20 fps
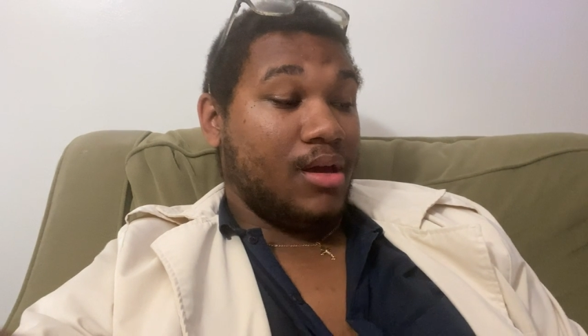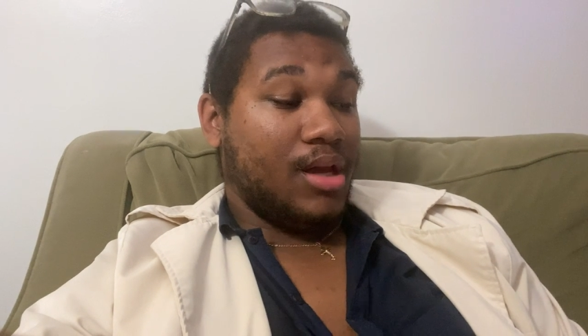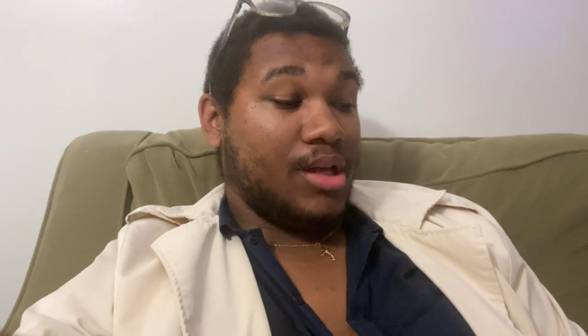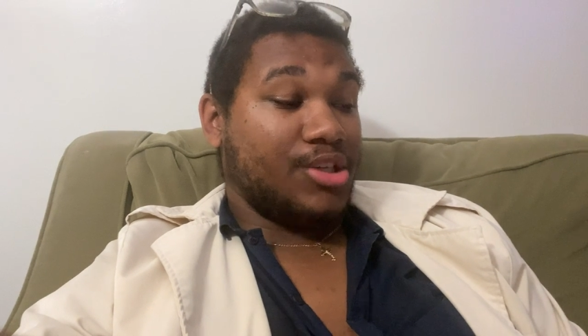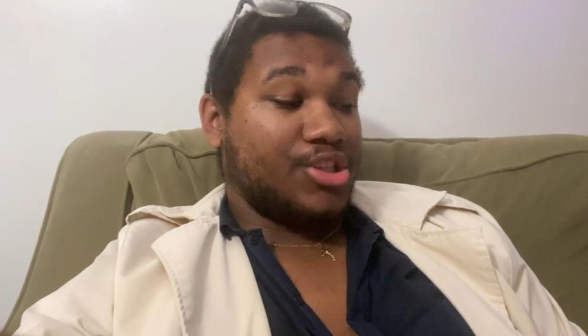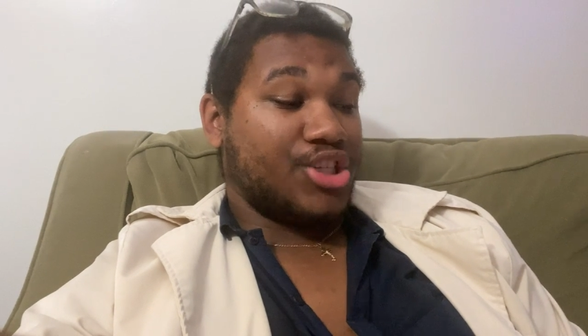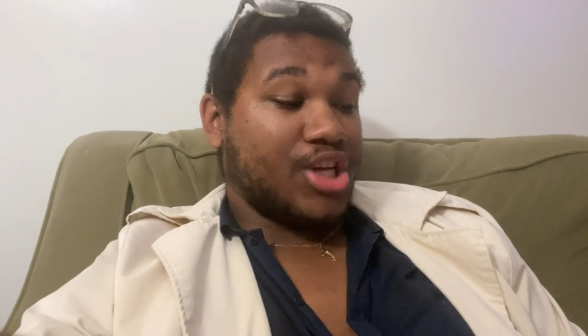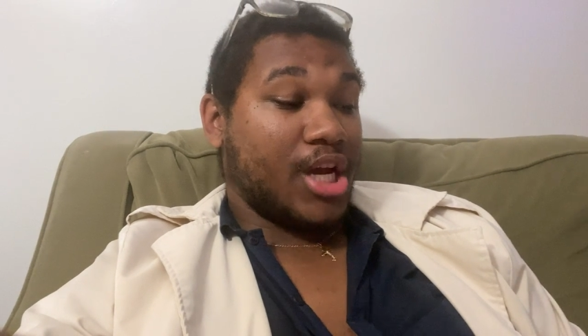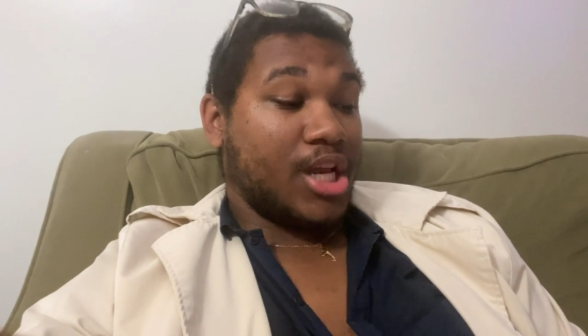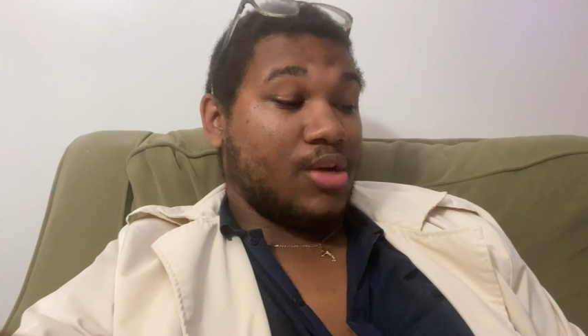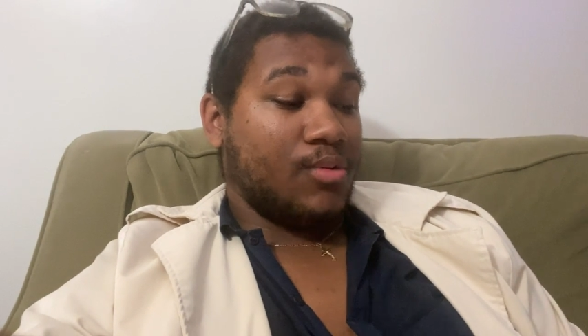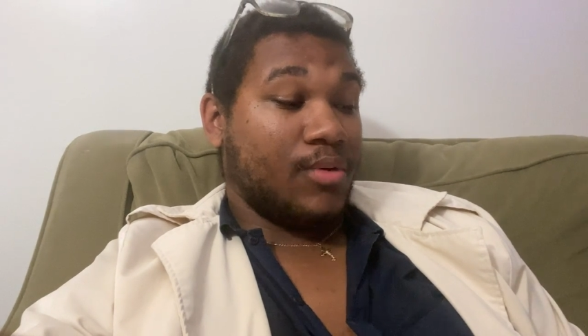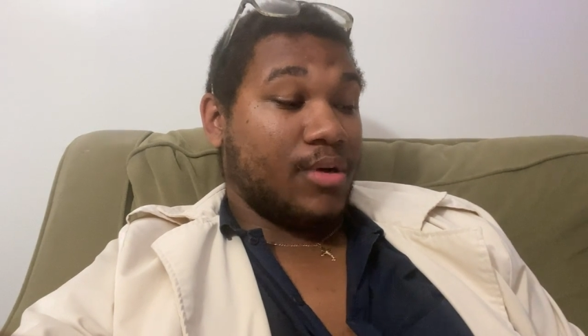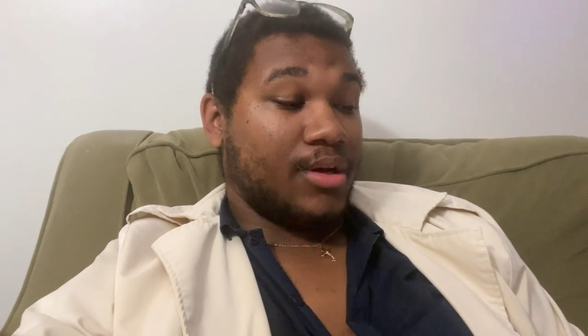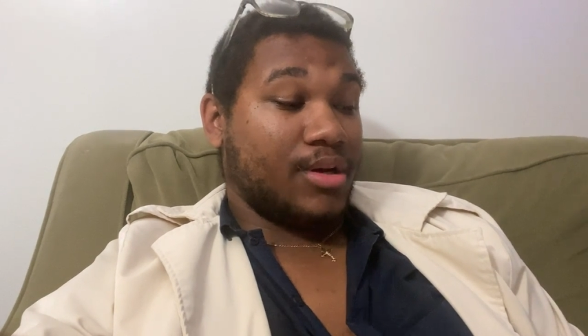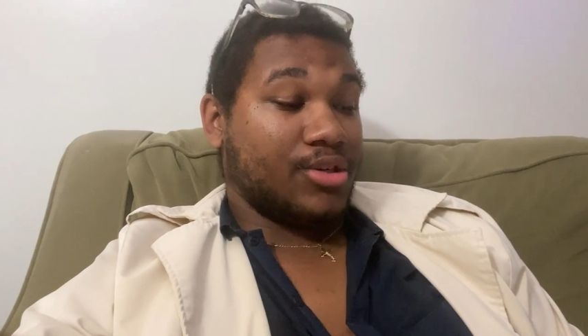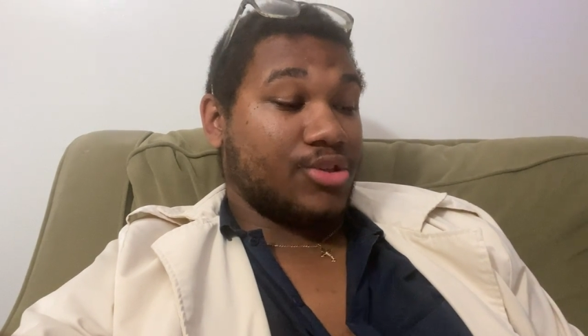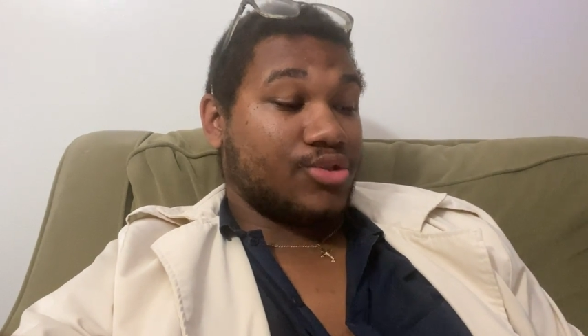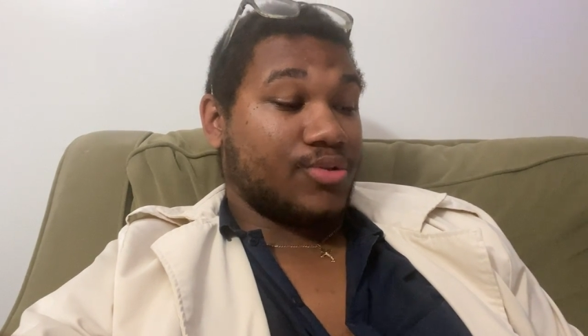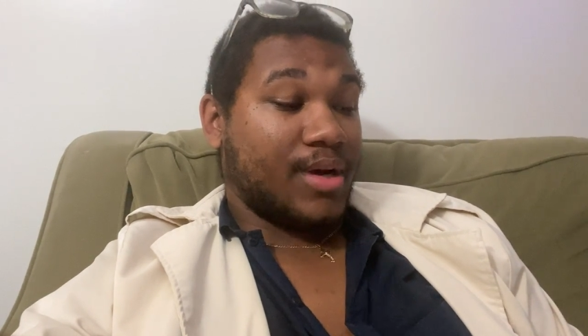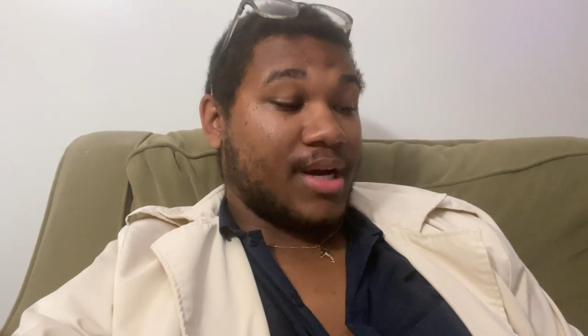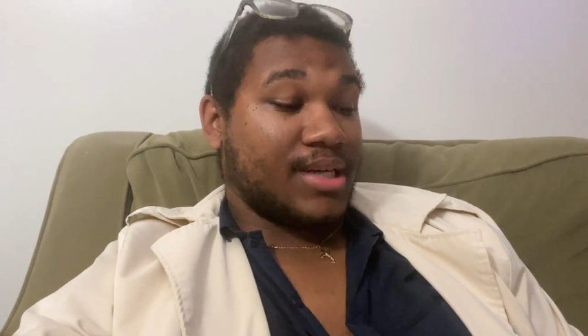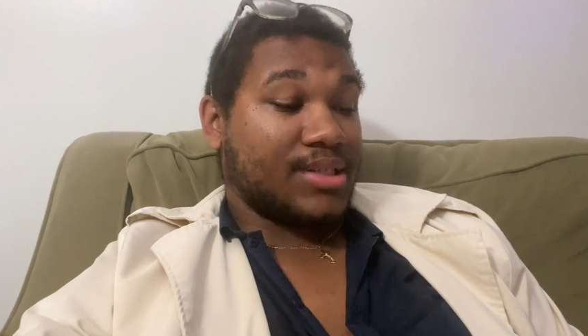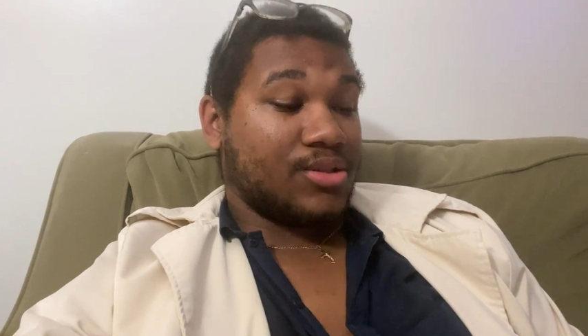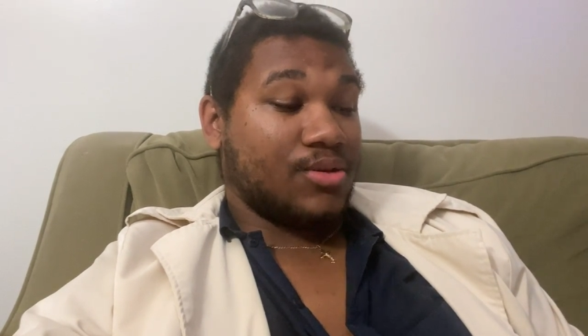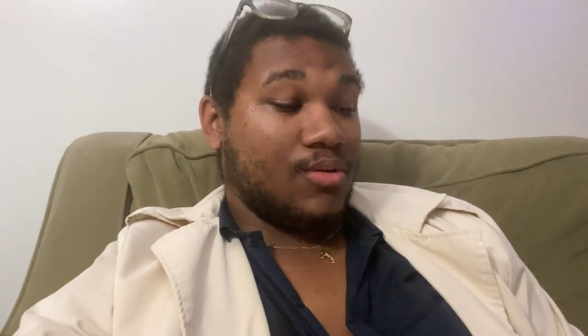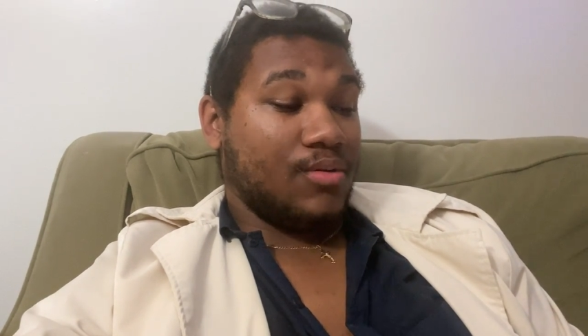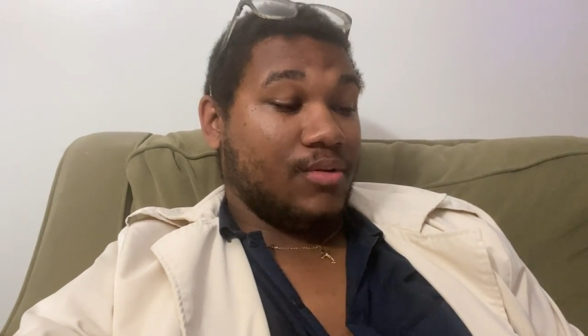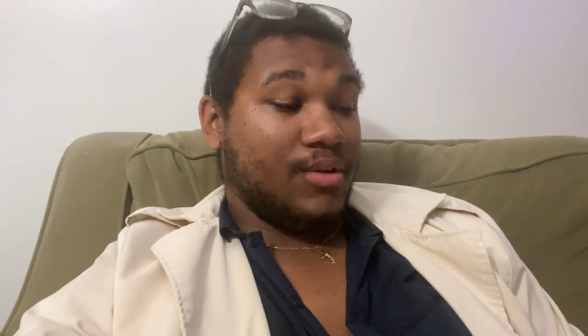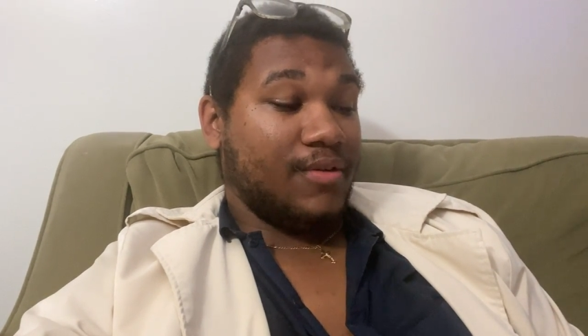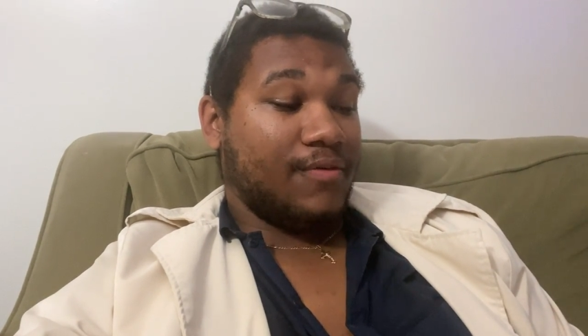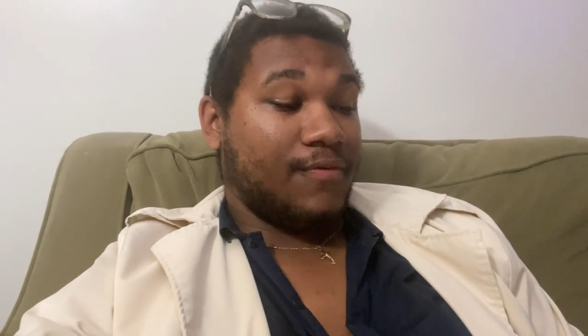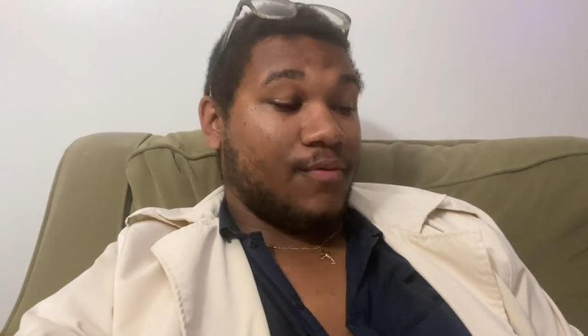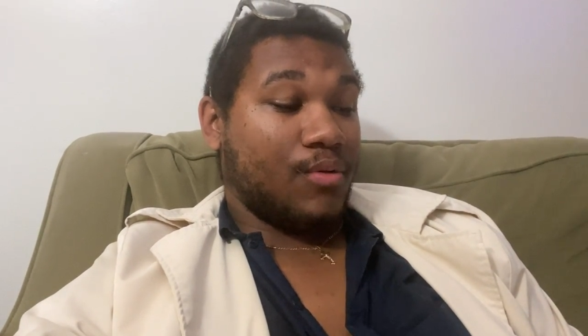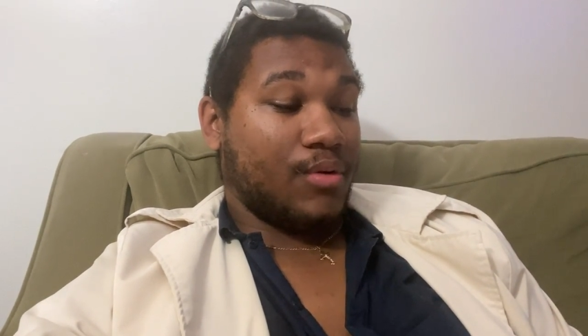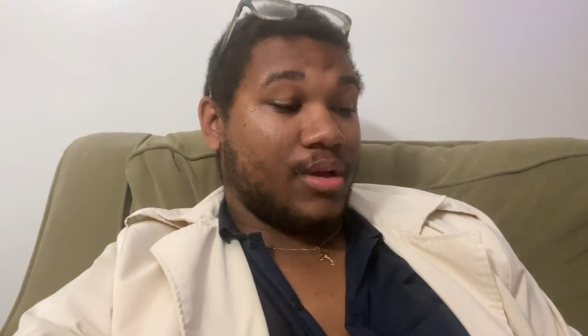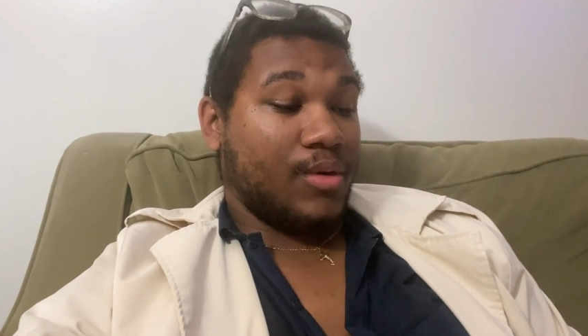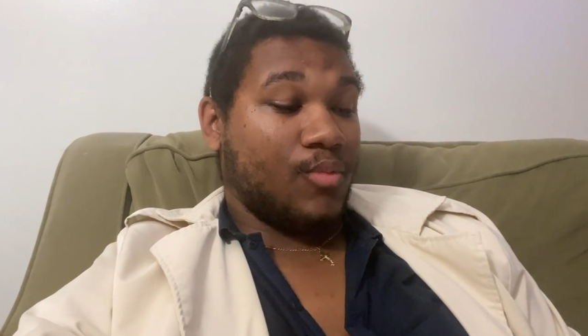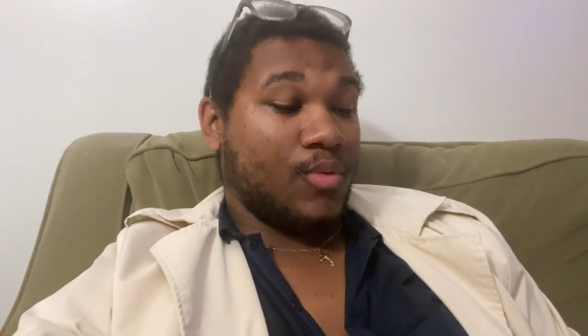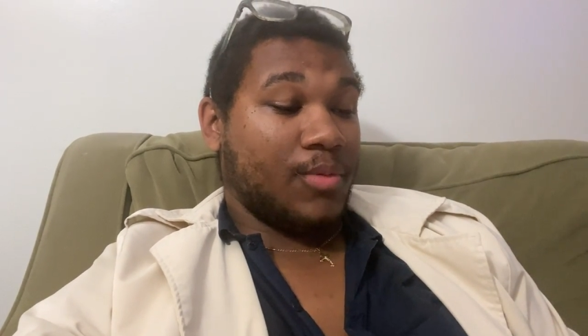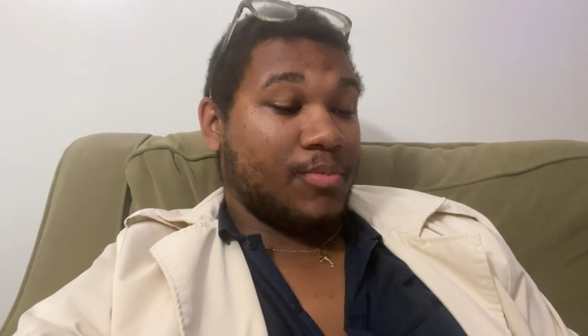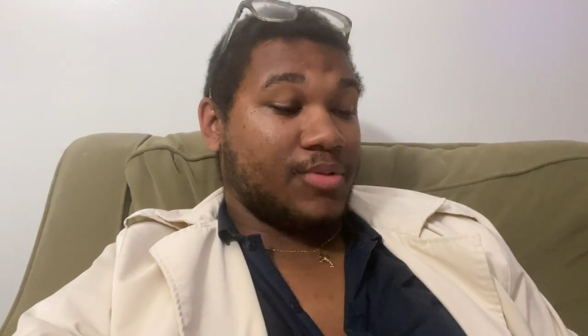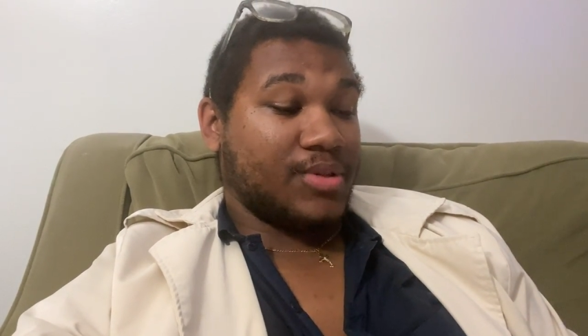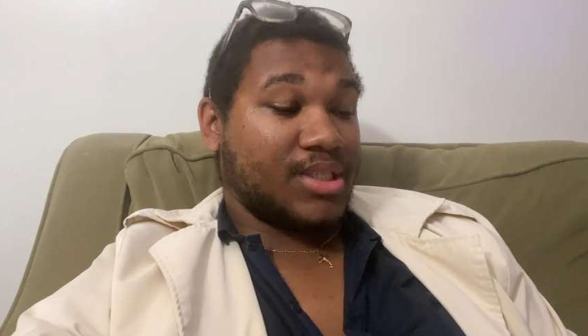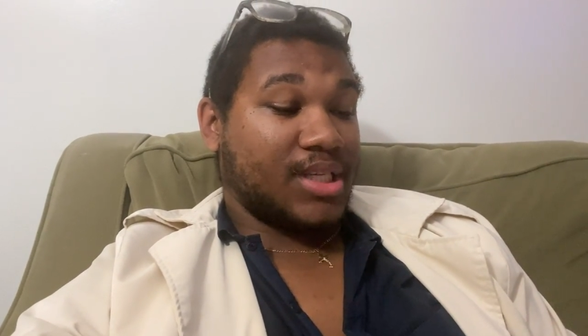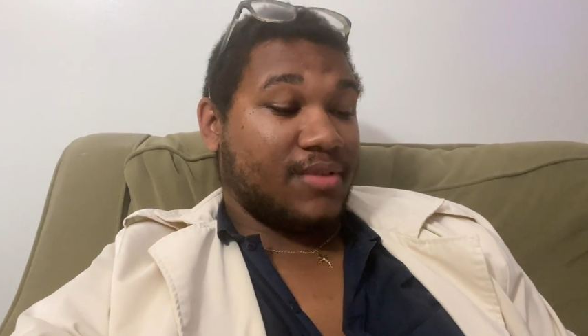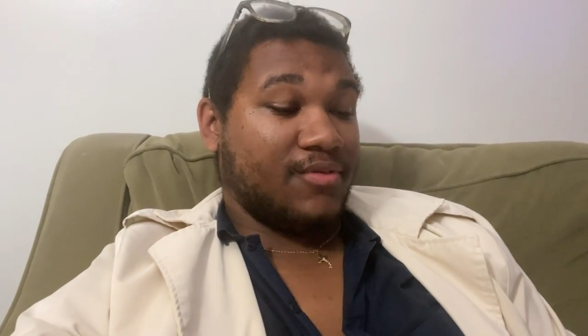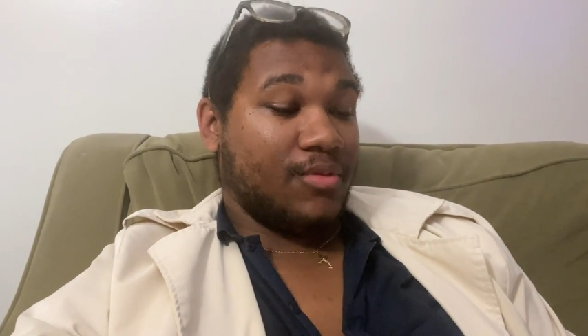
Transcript: In January, in contrast, only 41%